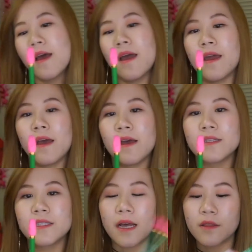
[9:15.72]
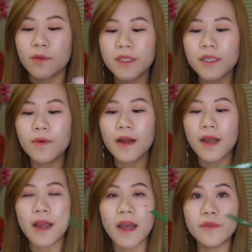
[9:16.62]
And the reason why
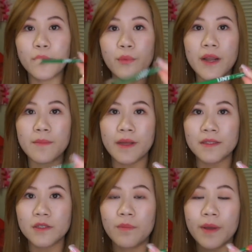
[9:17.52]
I have a wooden pencil,